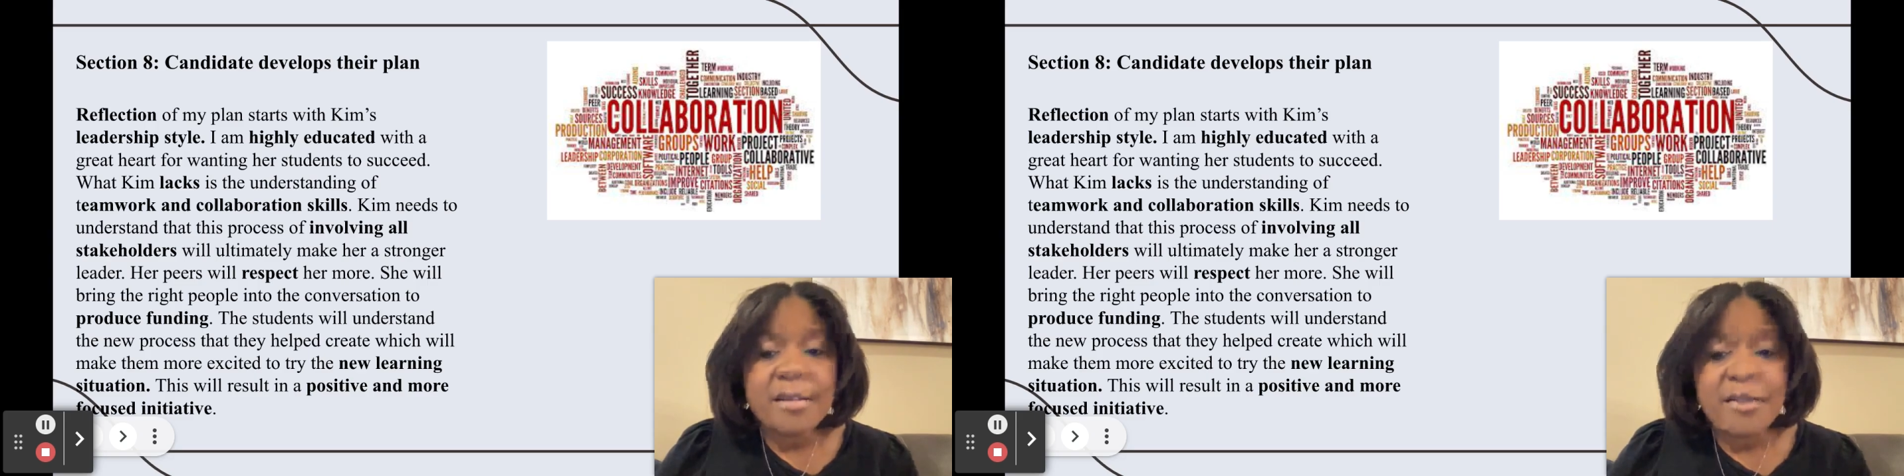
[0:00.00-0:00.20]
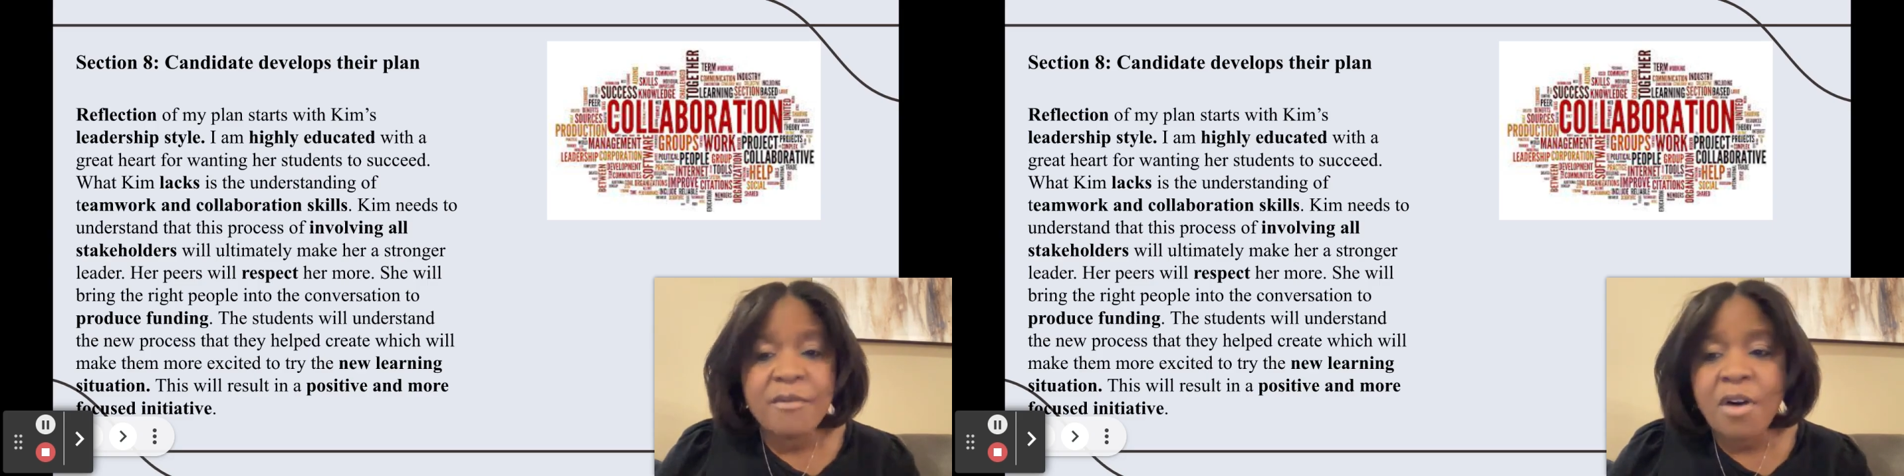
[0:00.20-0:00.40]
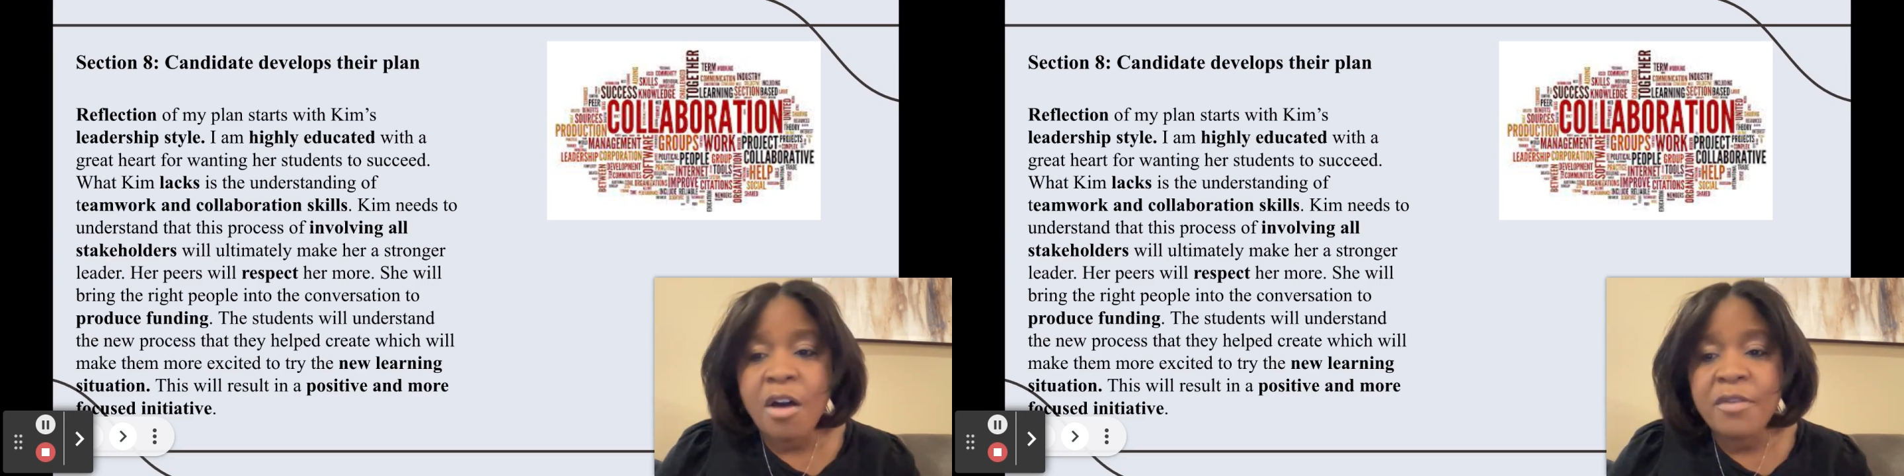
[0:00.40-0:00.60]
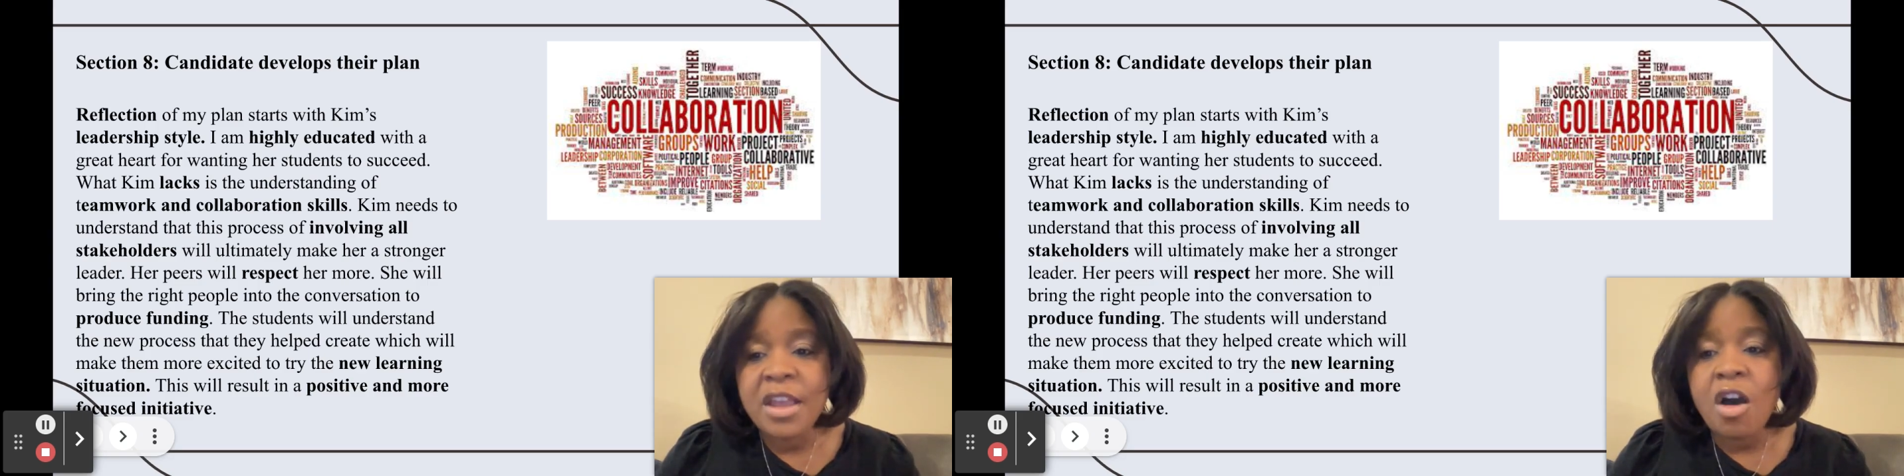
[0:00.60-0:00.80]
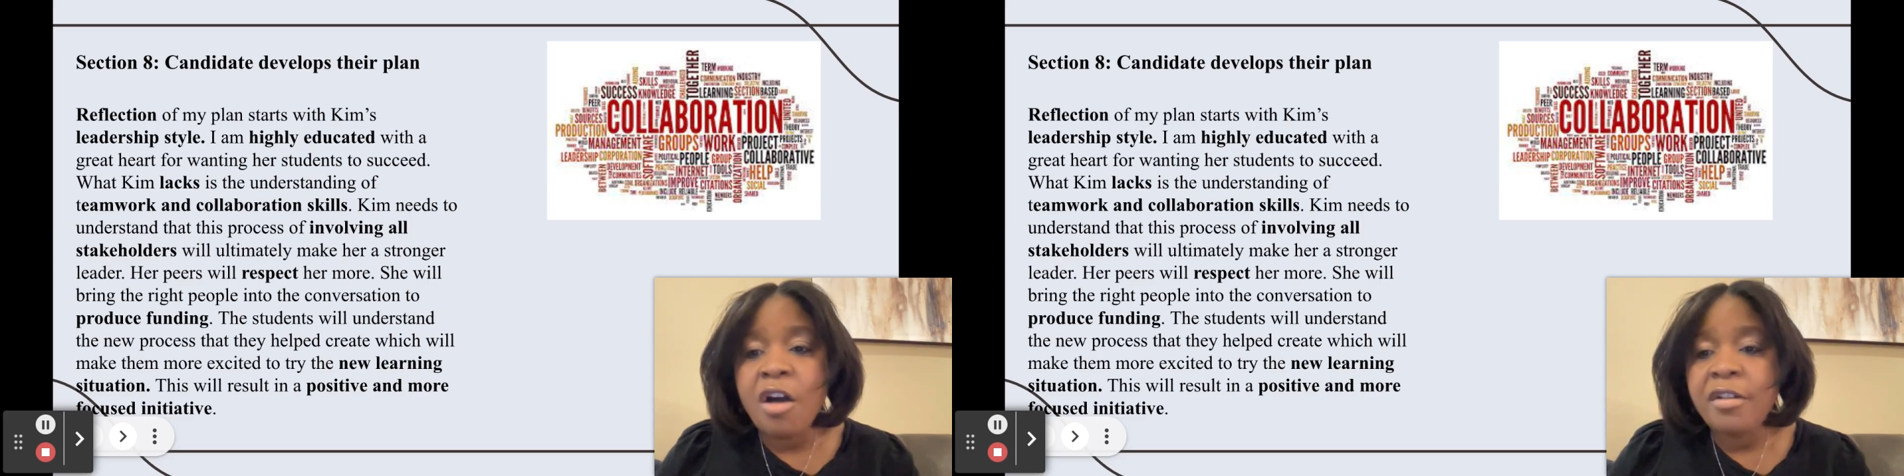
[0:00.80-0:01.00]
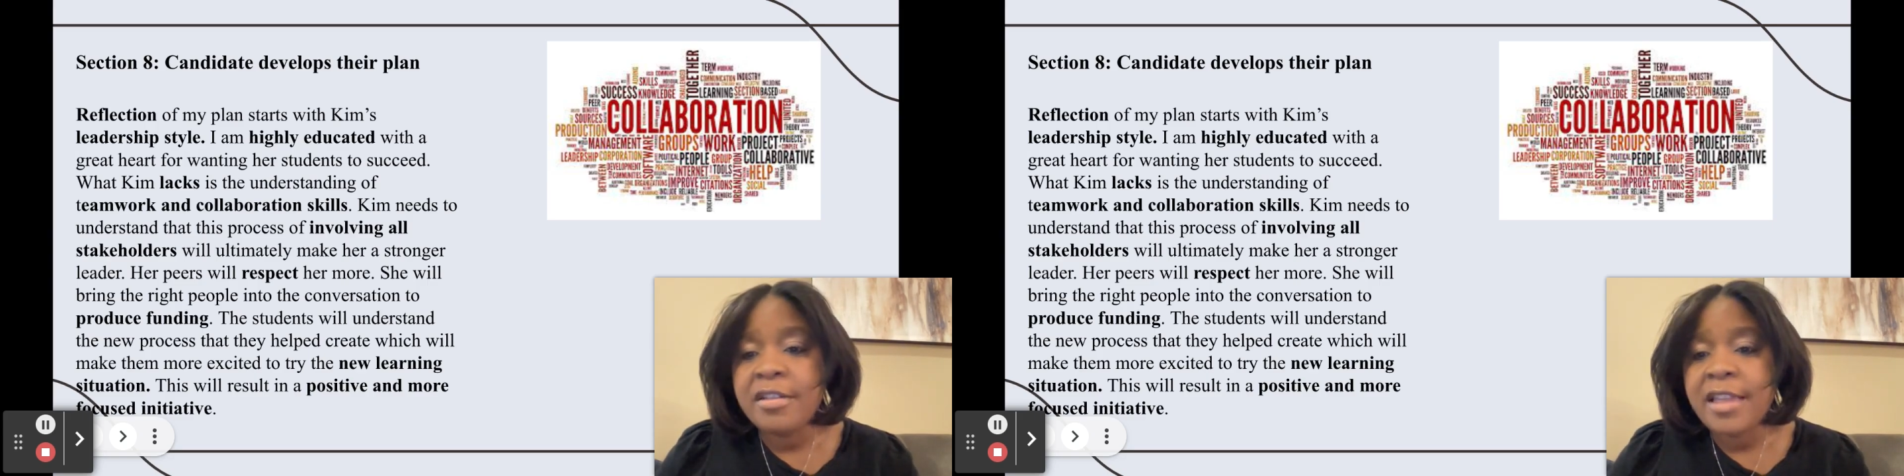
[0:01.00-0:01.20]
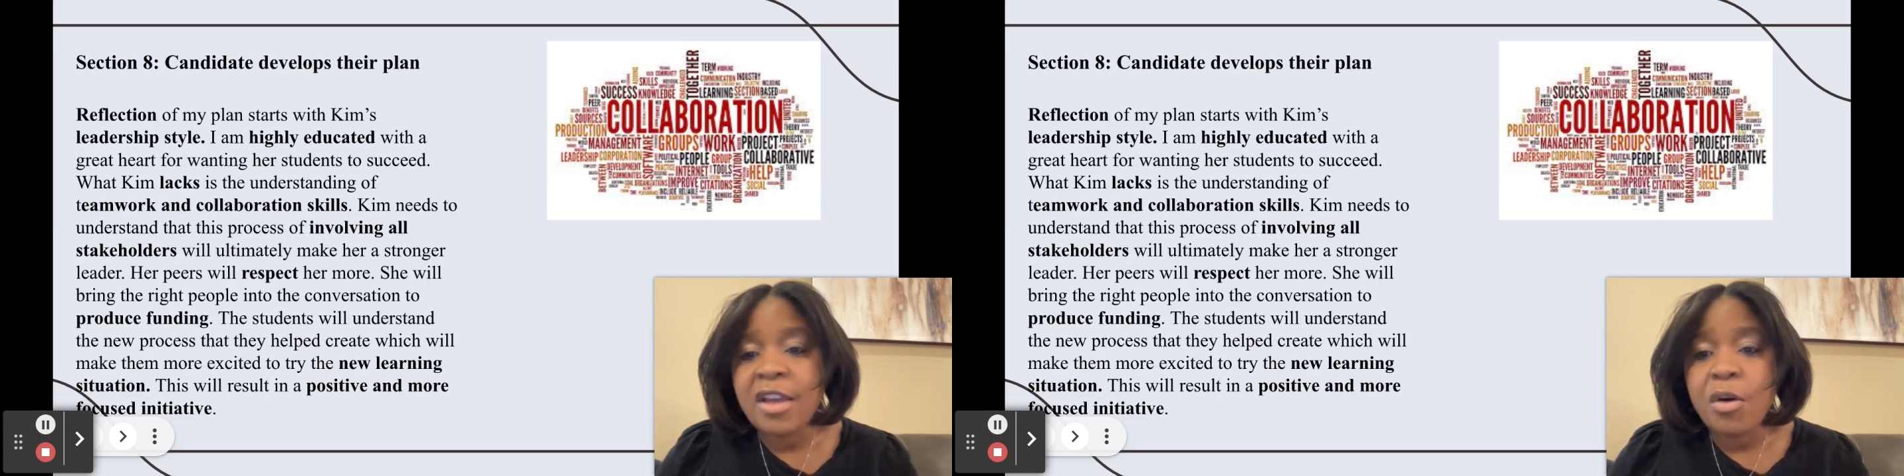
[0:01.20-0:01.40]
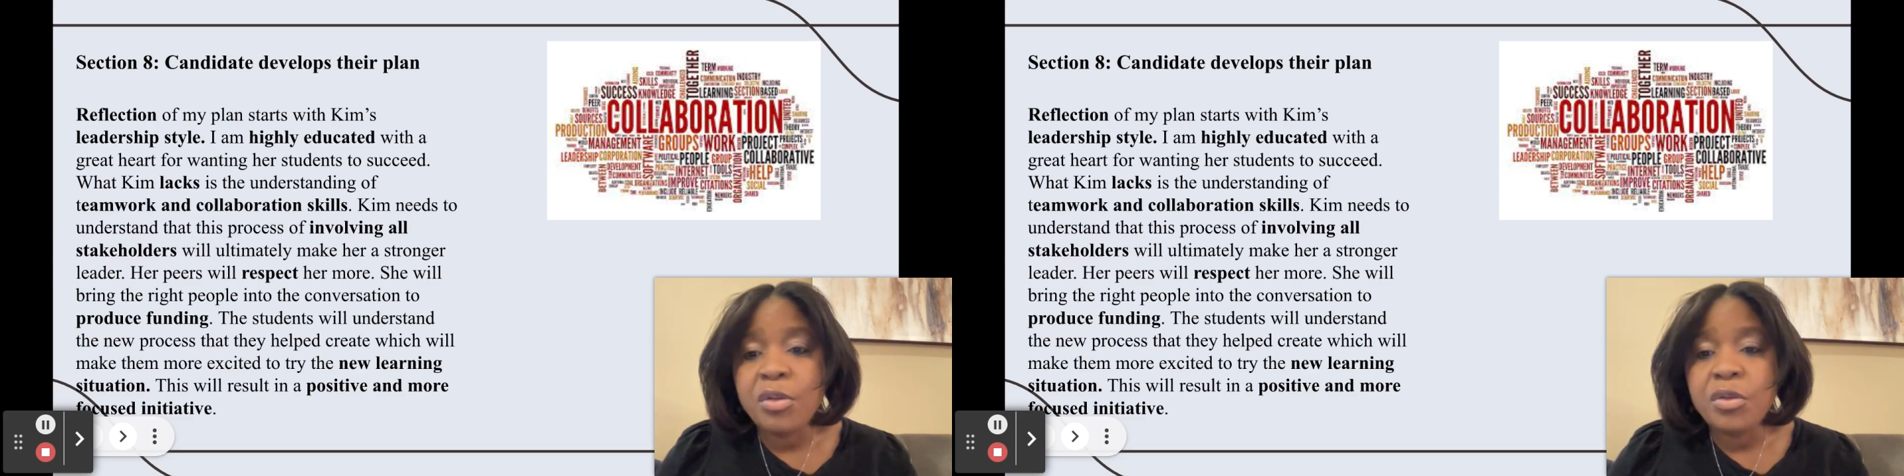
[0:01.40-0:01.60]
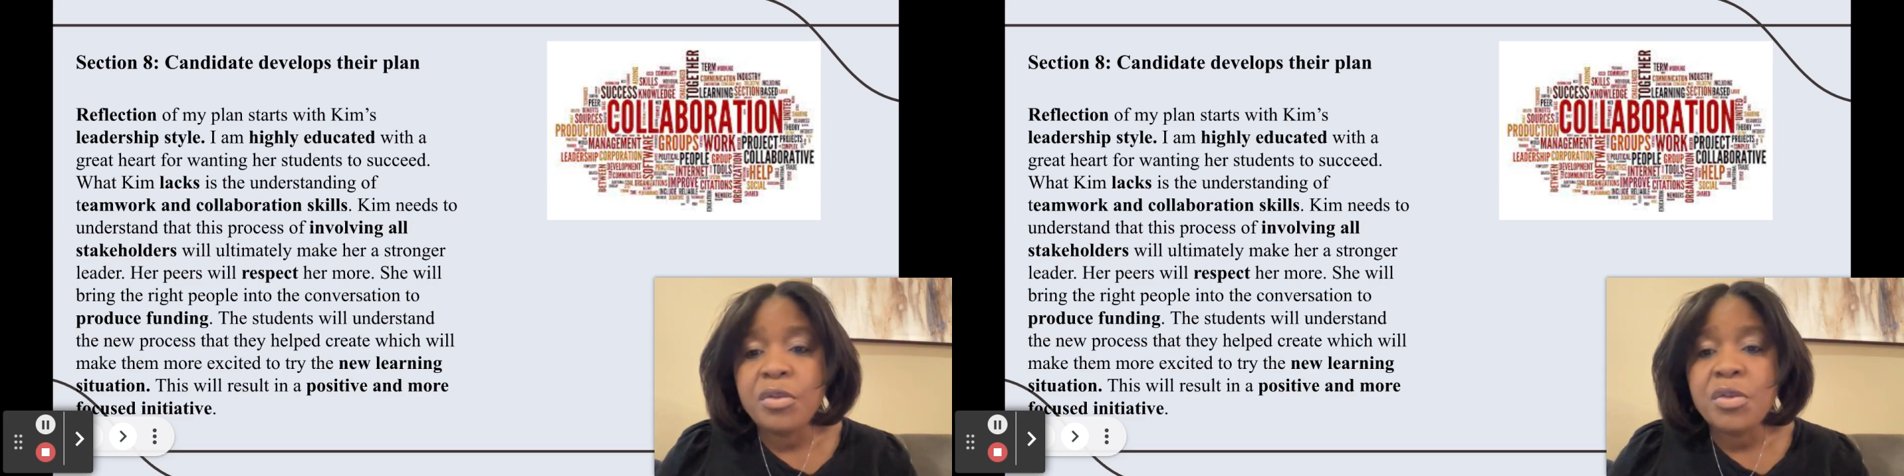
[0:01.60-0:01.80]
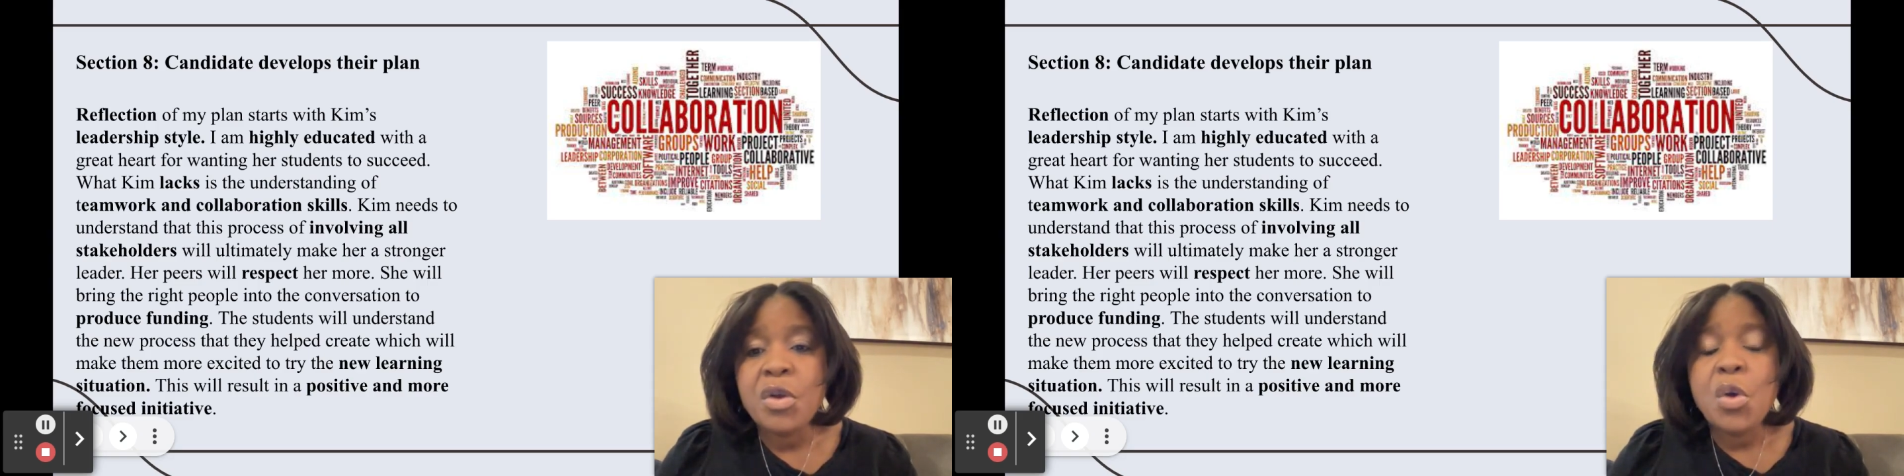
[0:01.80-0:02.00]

of involving all stakeholders